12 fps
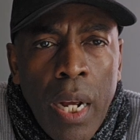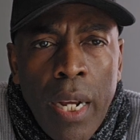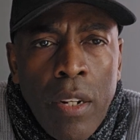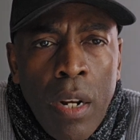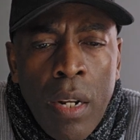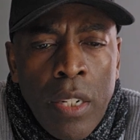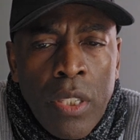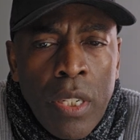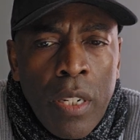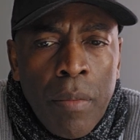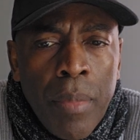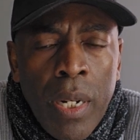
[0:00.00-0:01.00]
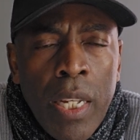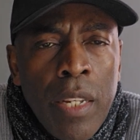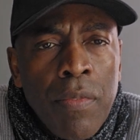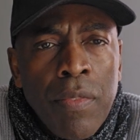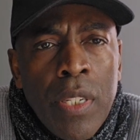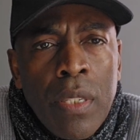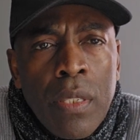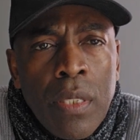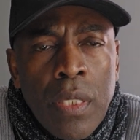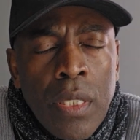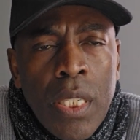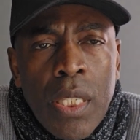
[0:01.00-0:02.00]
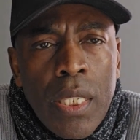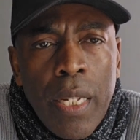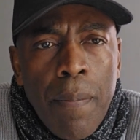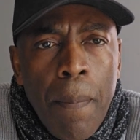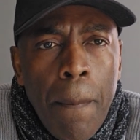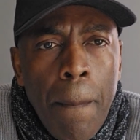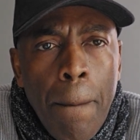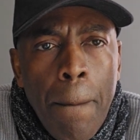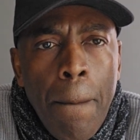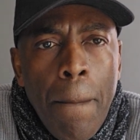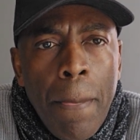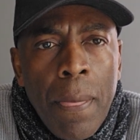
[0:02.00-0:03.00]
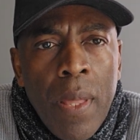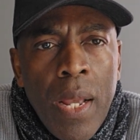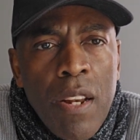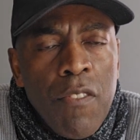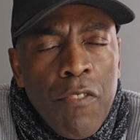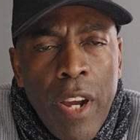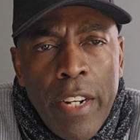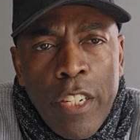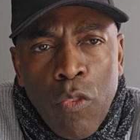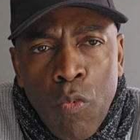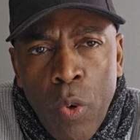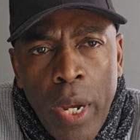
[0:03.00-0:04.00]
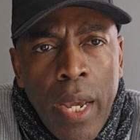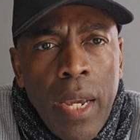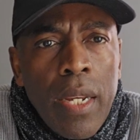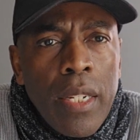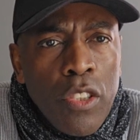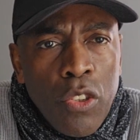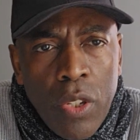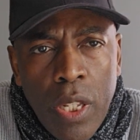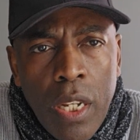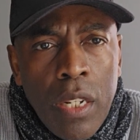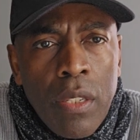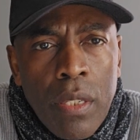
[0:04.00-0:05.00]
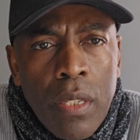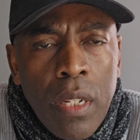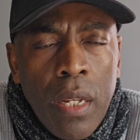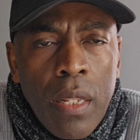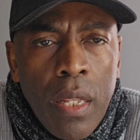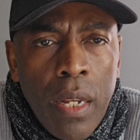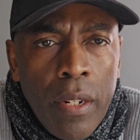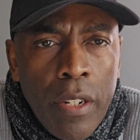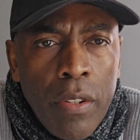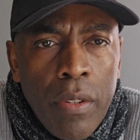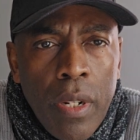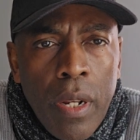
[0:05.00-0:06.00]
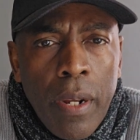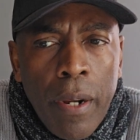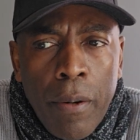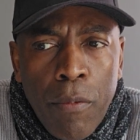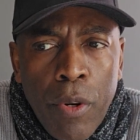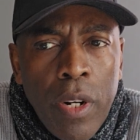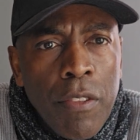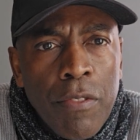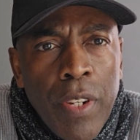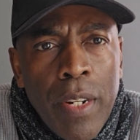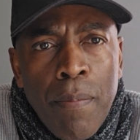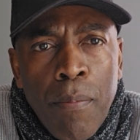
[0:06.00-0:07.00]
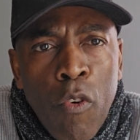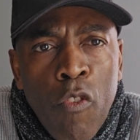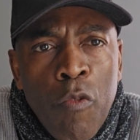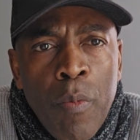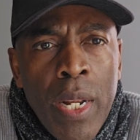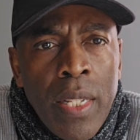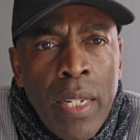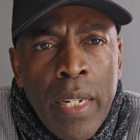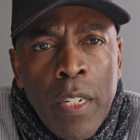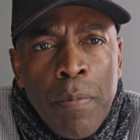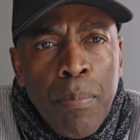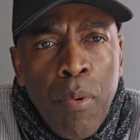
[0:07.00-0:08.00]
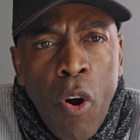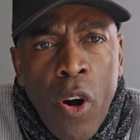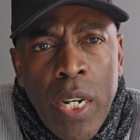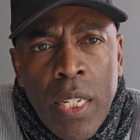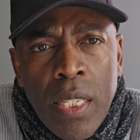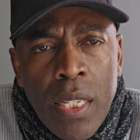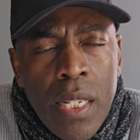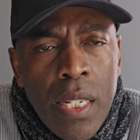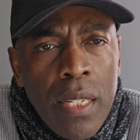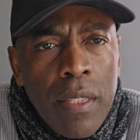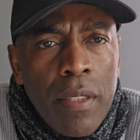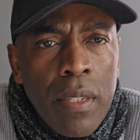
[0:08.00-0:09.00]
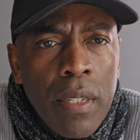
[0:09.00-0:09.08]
ideological belief and system and find its way into the the, the, the, the uh, word of faith movement and it poison